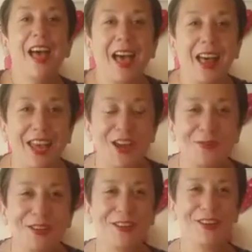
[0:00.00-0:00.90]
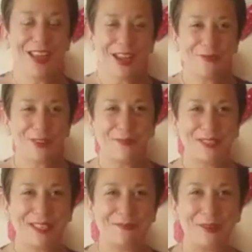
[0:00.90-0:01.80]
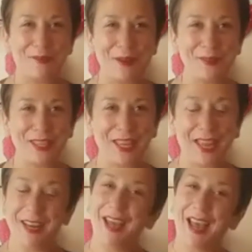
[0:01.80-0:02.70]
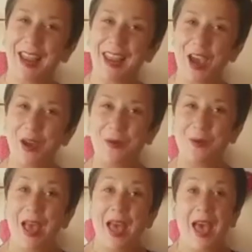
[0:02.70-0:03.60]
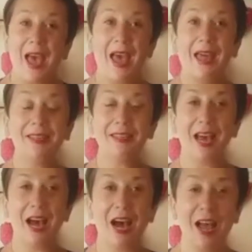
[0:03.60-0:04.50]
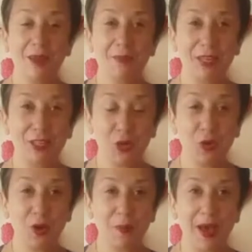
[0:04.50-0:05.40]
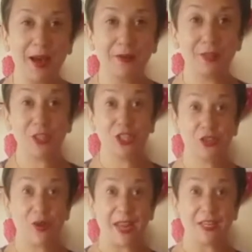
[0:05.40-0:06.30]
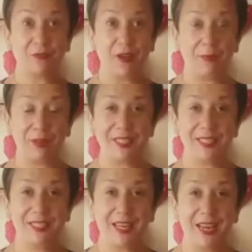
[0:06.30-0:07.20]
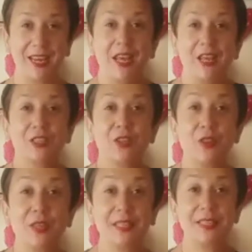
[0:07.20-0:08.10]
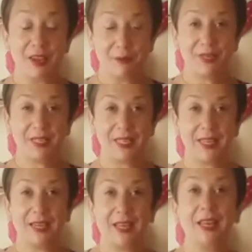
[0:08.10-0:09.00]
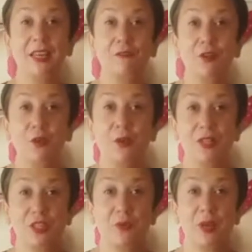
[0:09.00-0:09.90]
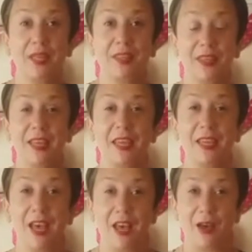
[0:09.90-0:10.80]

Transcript: Hello, you're here with Miss Libby Rose again. Hello, and I am here to talk about stretch fabrics today. So this is in particular if you are doing the